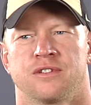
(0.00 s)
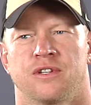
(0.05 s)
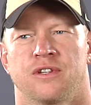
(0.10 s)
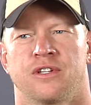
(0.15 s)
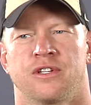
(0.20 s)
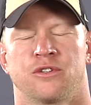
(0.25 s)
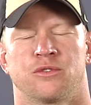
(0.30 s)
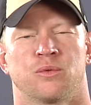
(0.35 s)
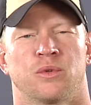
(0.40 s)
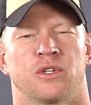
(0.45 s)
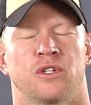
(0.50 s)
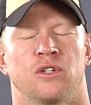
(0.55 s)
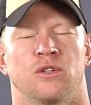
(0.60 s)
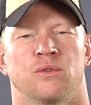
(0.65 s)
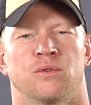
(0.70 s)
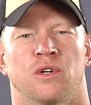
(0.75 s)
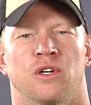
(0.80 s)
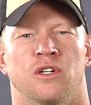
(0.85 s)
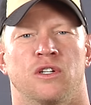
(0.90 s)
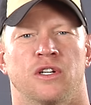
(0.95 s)
things would
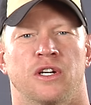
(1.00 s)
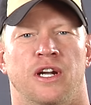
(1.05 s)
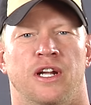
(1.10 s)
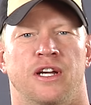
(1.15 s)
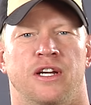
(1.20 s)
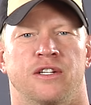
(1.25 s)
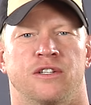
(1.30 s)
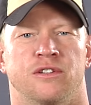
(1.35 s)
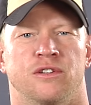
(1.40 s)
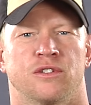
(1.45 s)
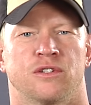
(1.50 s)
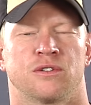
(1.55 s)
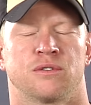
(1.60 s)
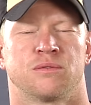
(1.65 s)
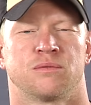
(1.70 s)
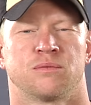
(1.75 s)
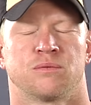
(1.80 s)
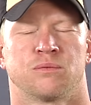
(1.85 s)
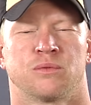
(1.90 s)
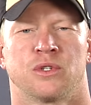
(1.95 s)
go wrong and I had to
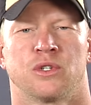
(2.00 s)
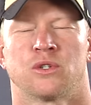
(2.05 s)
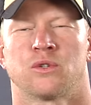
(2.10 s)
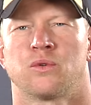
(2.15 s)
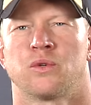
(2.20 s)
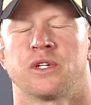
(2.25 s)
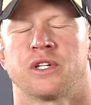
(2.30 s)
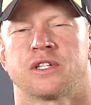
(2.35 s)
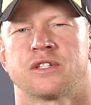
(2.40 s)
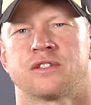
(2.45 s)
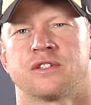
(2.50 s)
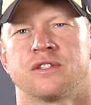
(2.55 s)
learn real quick